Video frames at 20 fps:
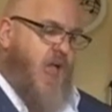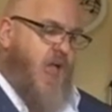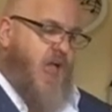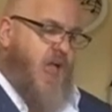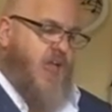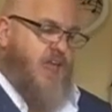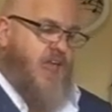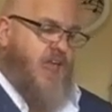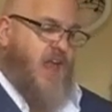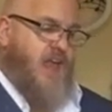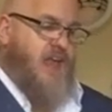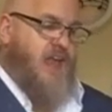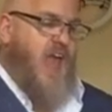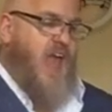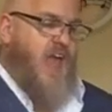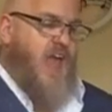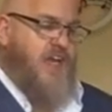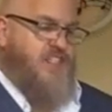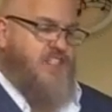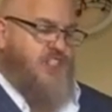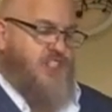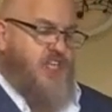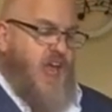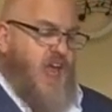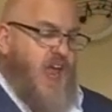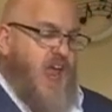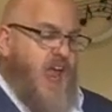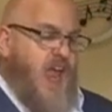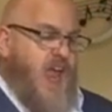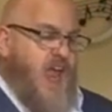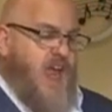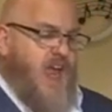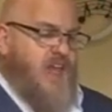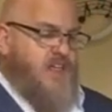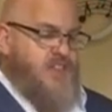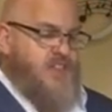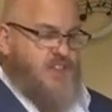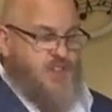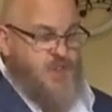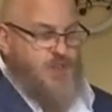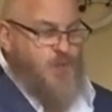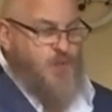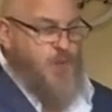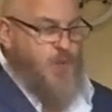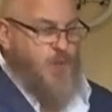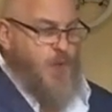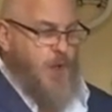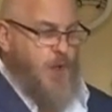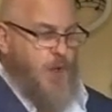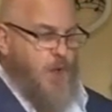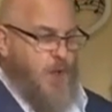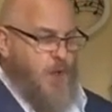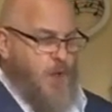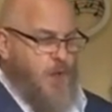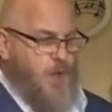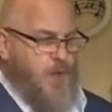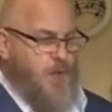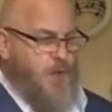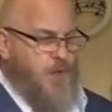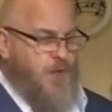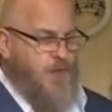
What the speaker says: Can I change the world?